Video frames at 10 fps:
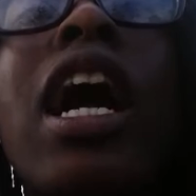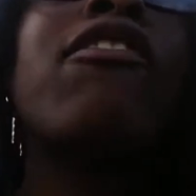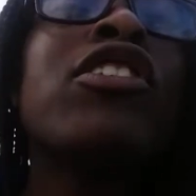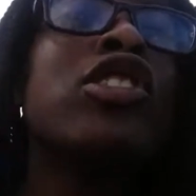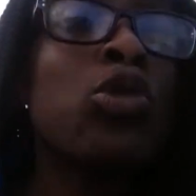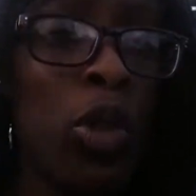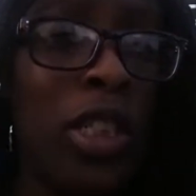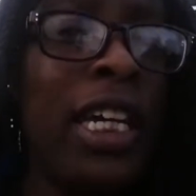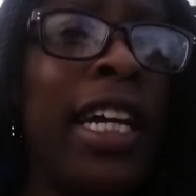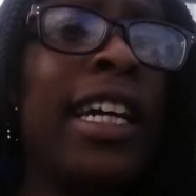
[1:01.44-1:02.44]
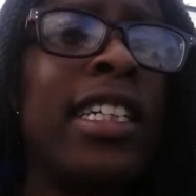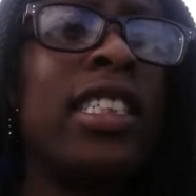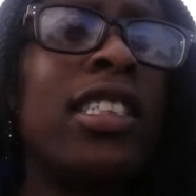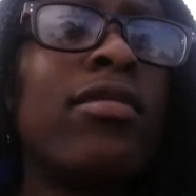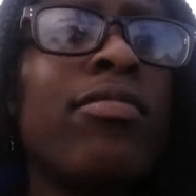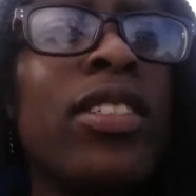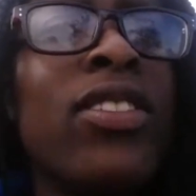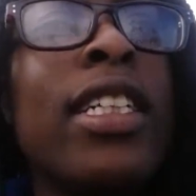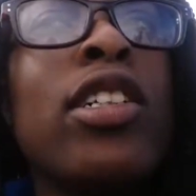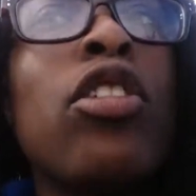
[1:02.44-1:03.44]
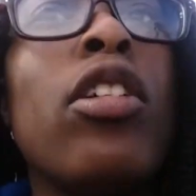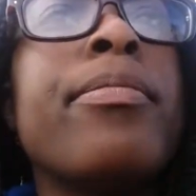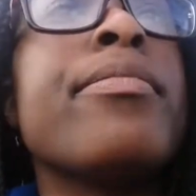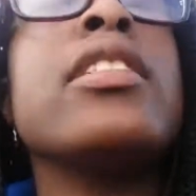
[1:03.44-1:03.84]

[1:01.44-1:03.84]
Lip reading: I think it was 7:45 actually. Finally got up.